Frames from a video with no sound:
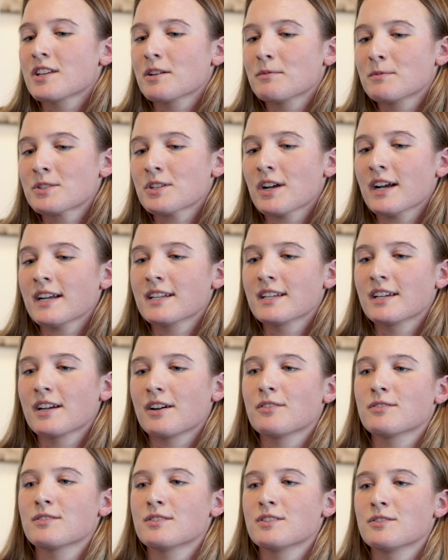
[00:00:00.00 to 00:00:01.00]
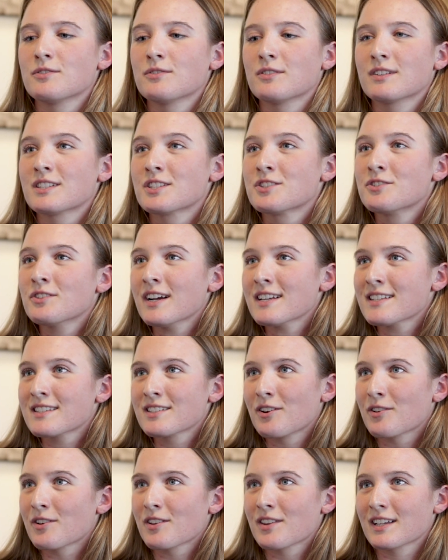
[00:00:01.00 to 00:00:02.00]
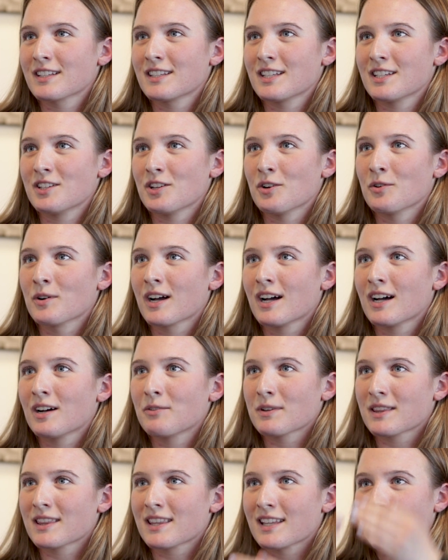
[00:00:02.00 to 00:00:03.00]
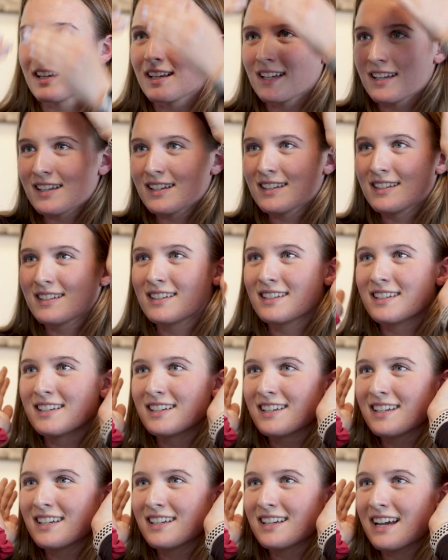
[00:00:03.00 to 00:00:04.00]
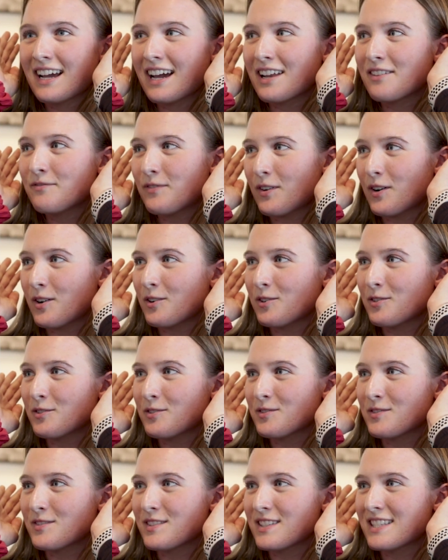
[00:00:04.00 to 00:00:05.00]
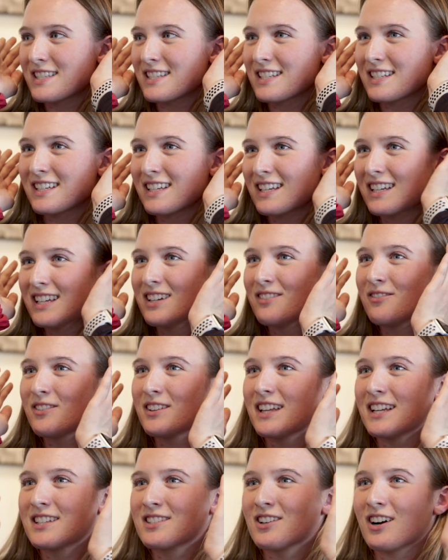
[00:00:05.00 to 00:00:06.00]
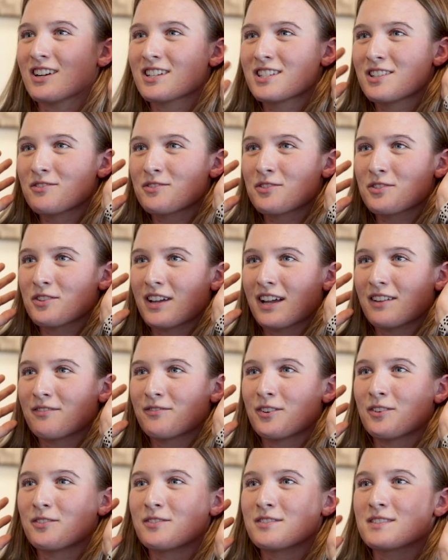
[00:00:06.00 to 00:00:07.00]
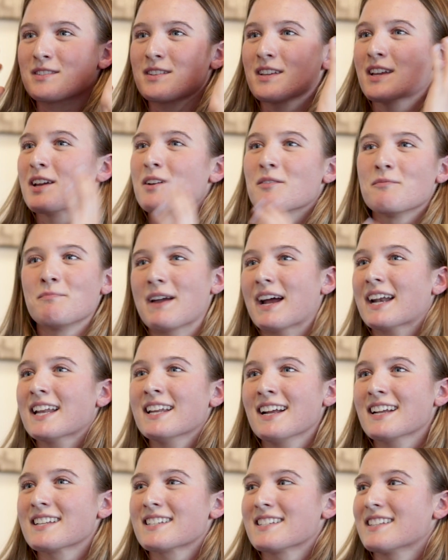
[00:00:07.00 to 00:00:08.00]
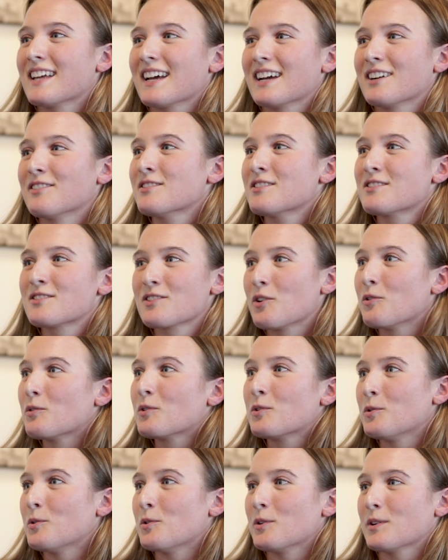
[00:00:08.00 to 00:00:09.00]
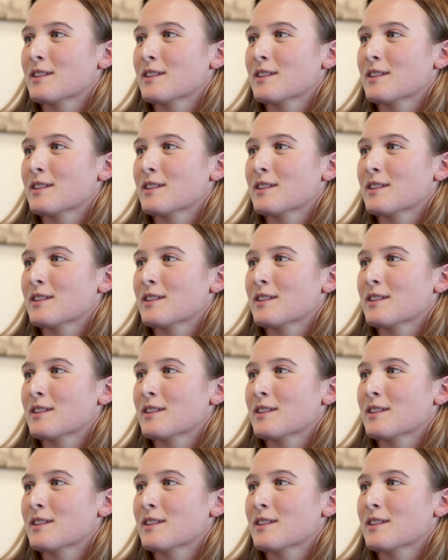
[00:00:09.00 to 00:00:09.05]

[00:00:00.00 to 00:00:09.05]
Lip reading: So I've been trying to go to. Did you guys go to like the yoga with the headphones where they talk to you through the headphones. Maddie and I did that. It was so cool.